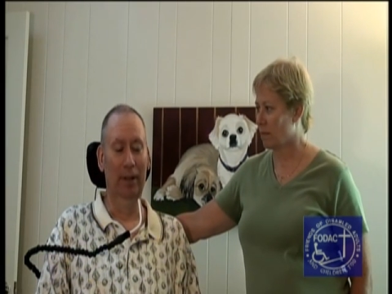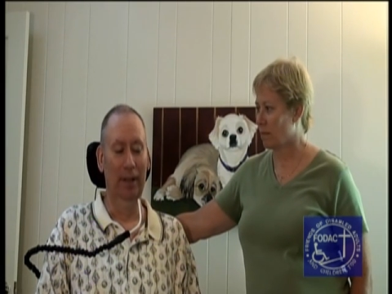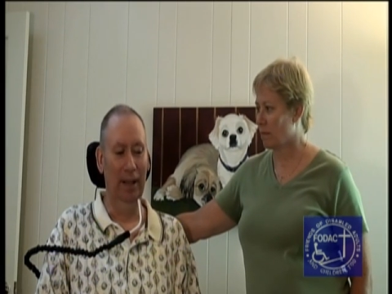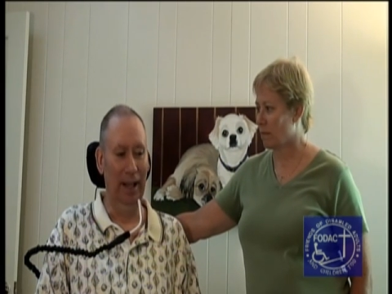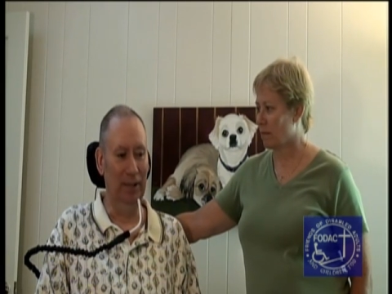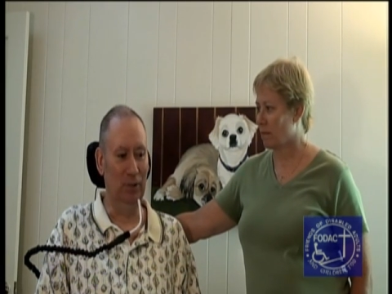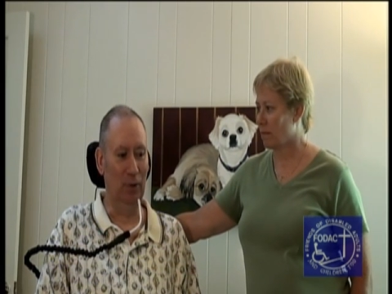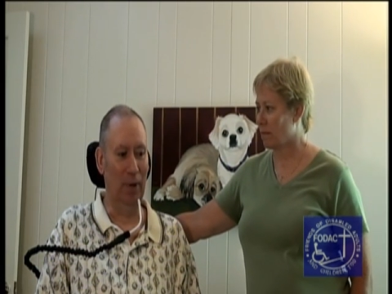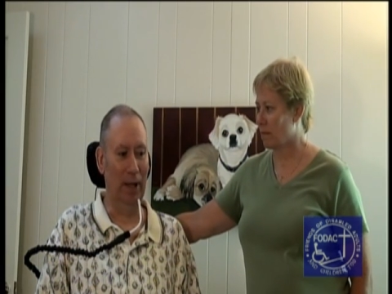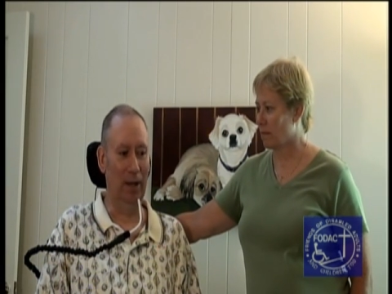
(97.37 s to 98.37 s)
Speaker 1: And
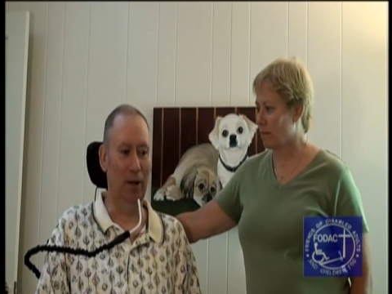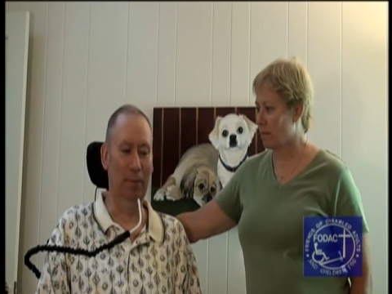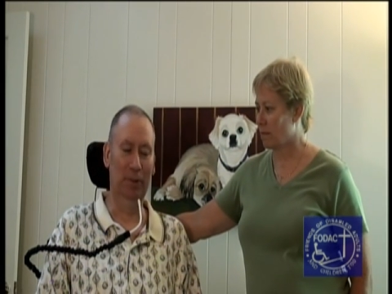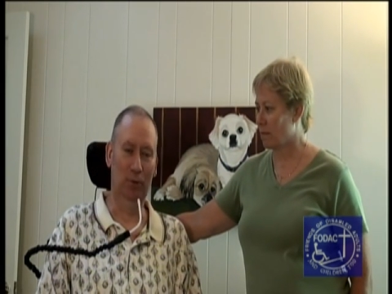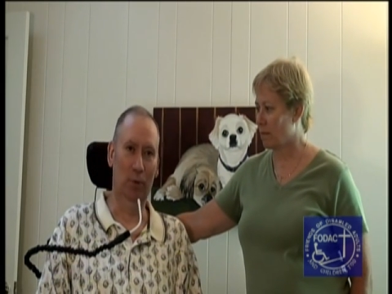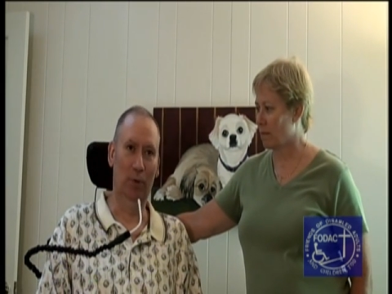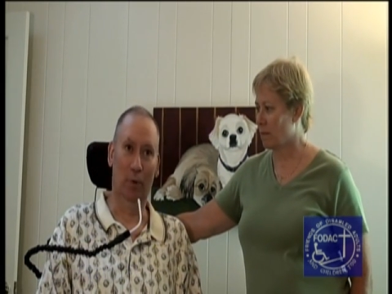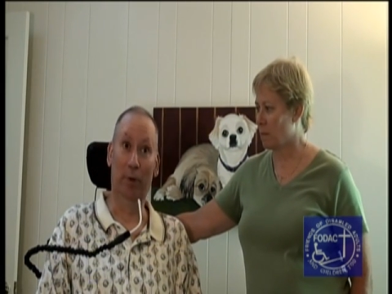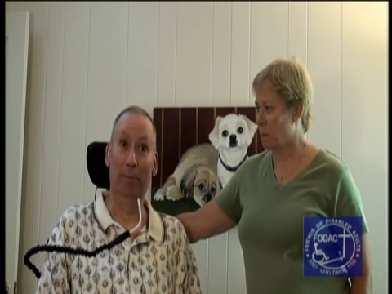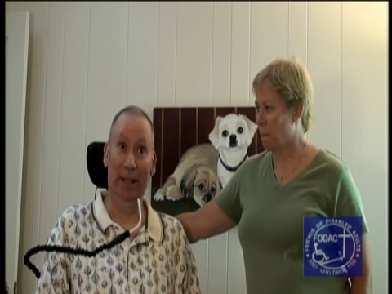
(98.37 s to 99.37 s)
so I called my store and
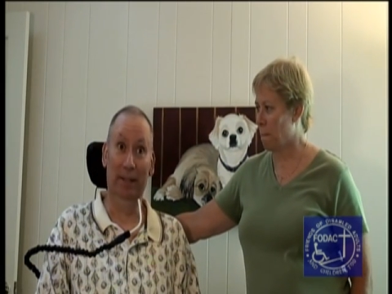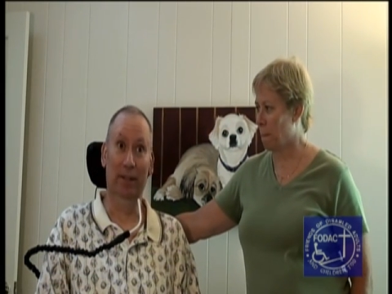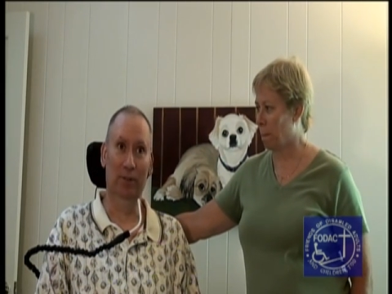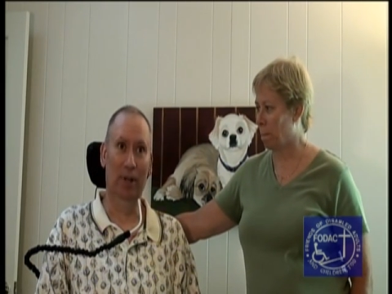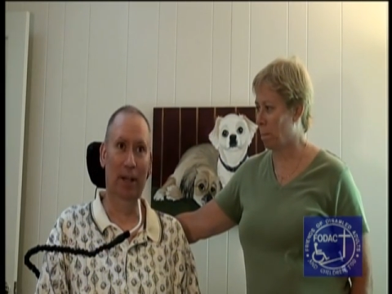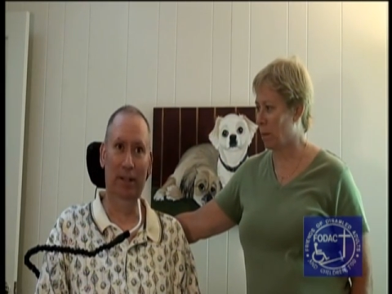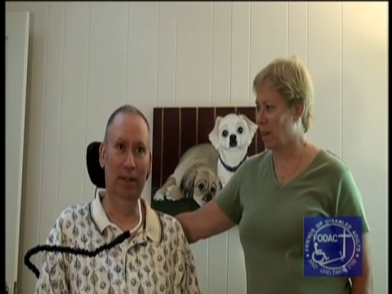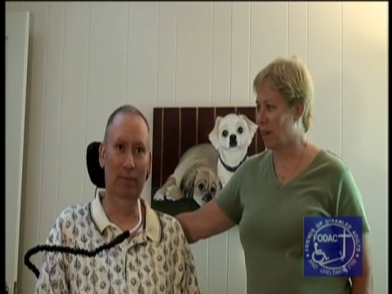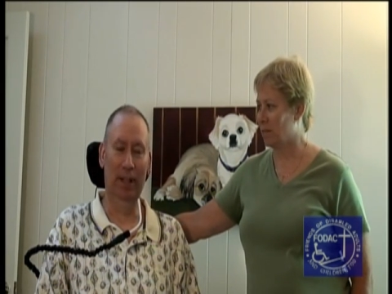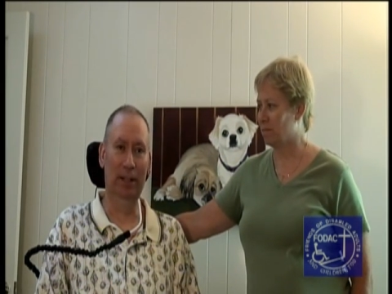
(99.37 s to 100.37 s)
ordered pizza, so I
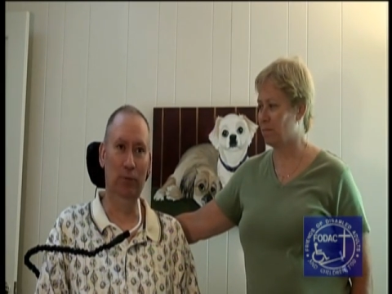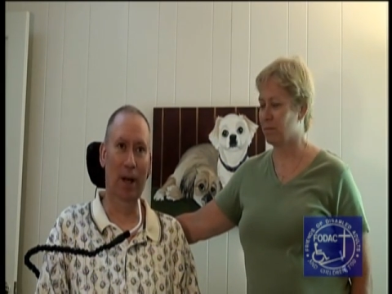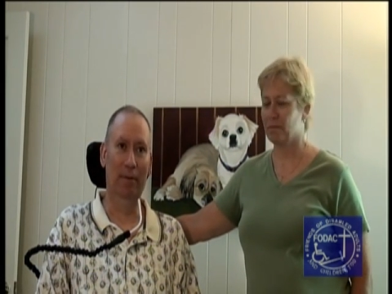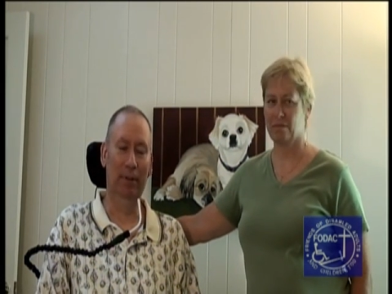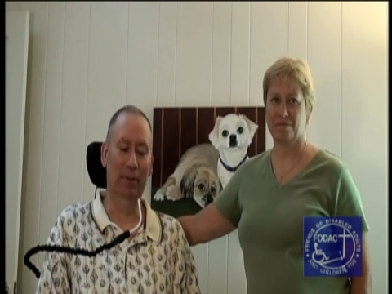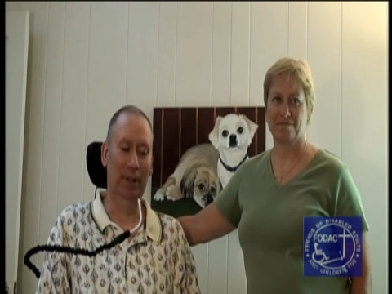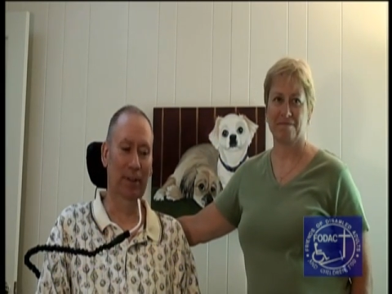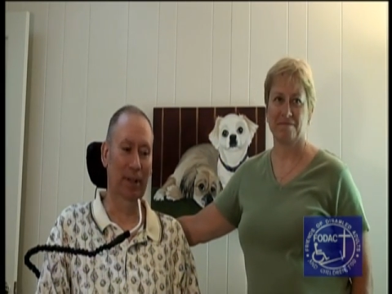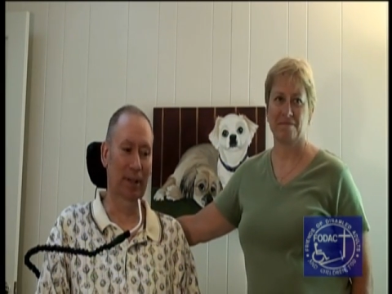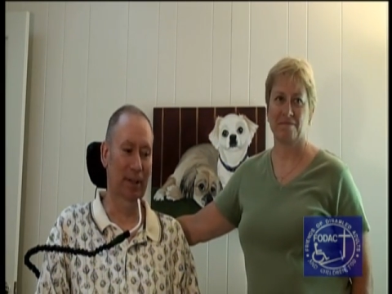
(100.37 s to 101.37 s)
didn't like driving or
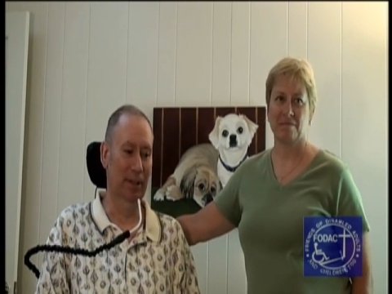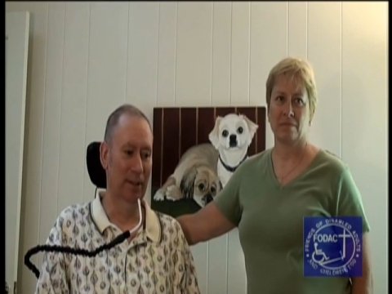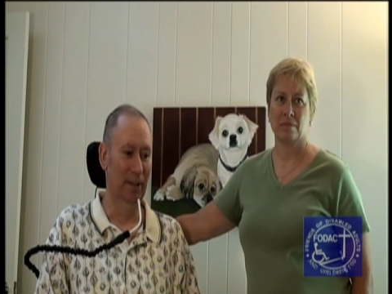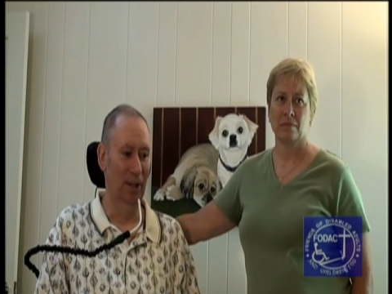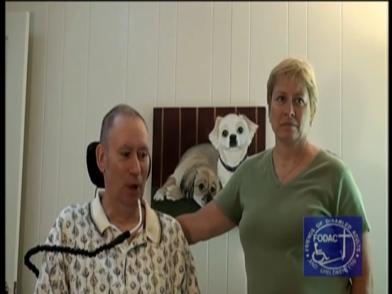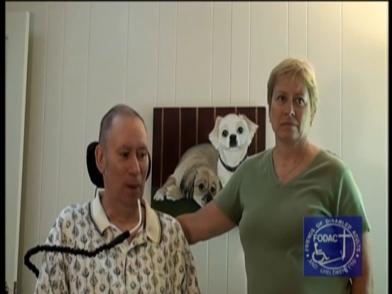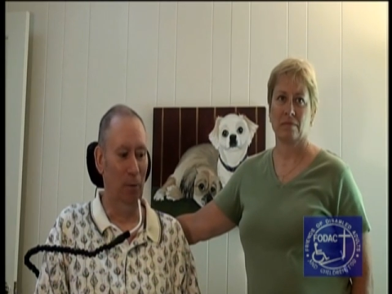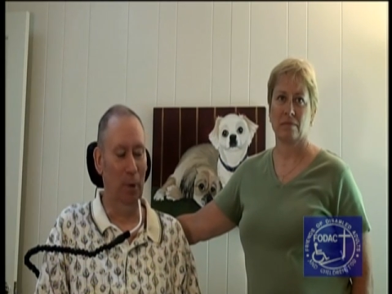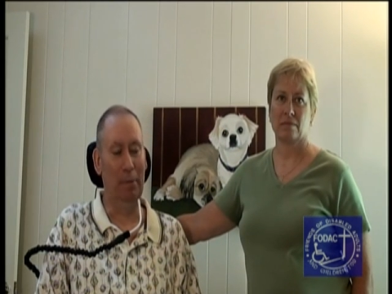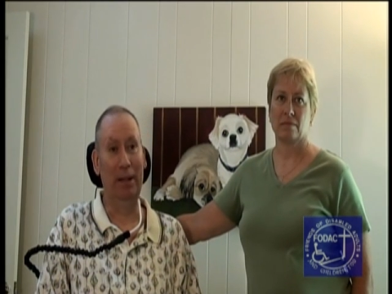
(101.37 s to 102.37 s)

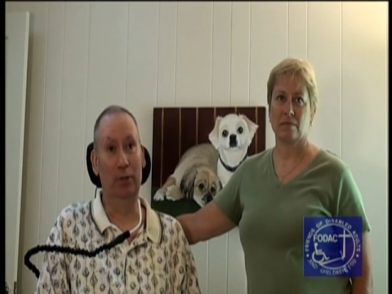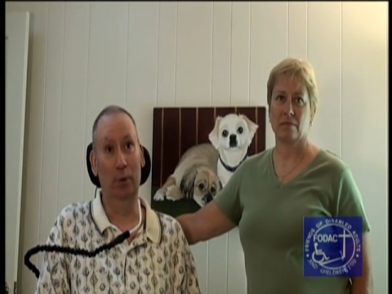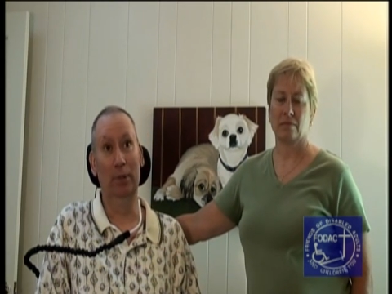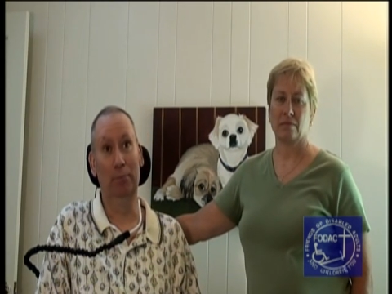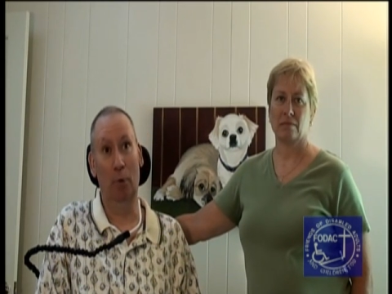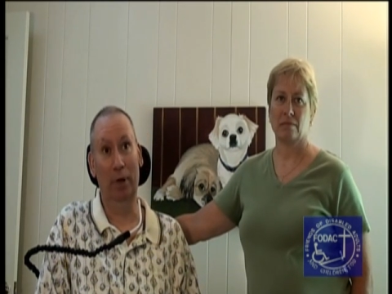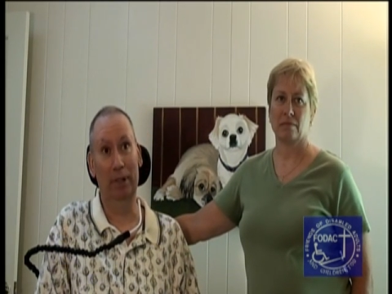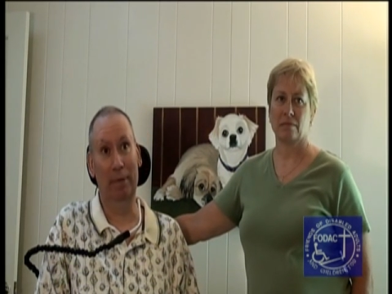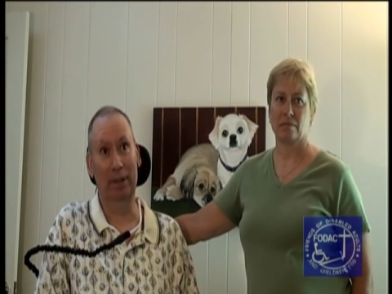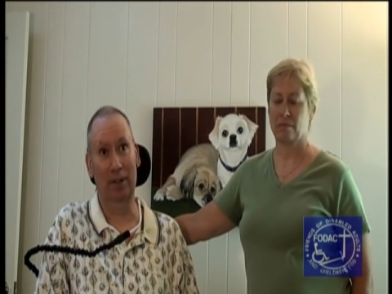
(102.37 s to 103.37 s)
anything. Well, about 2 in the
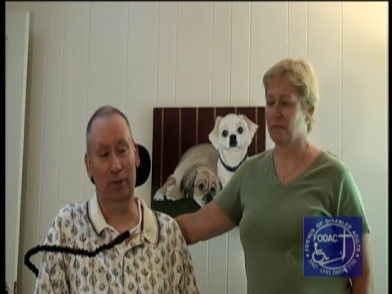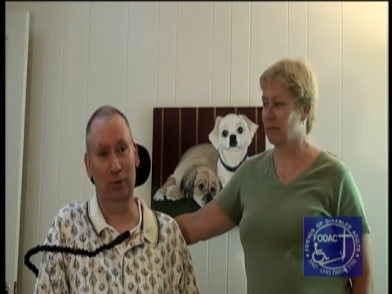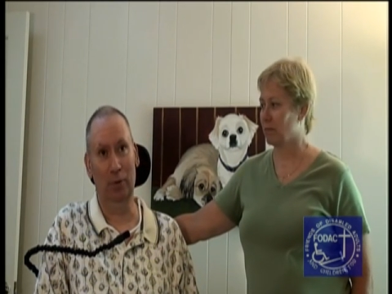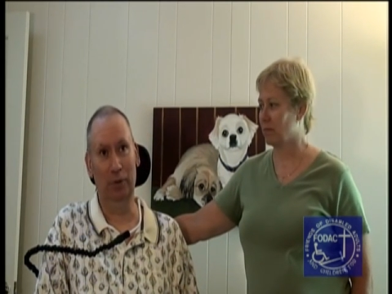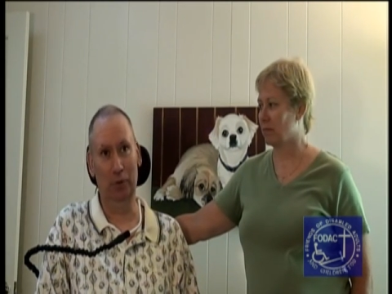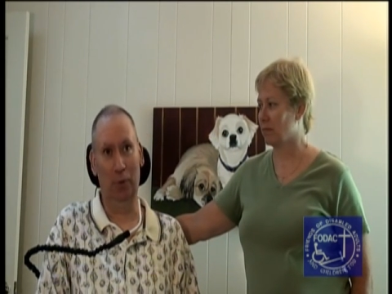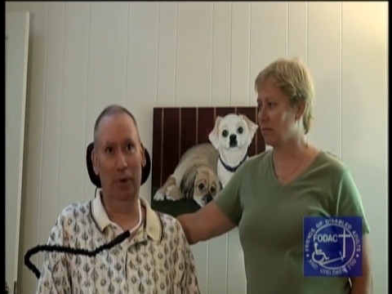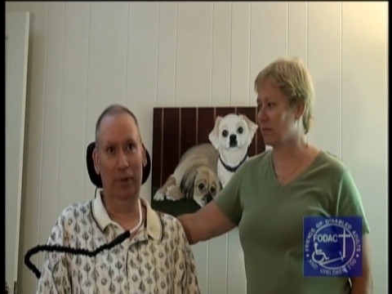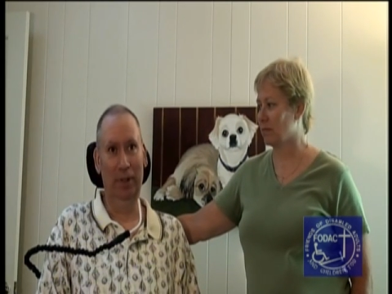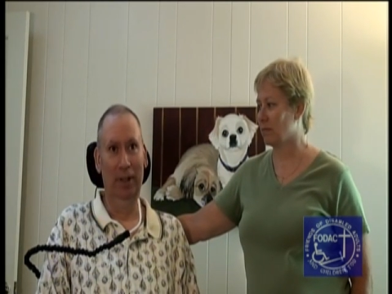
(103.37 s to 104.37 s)
morning, to make a long story short,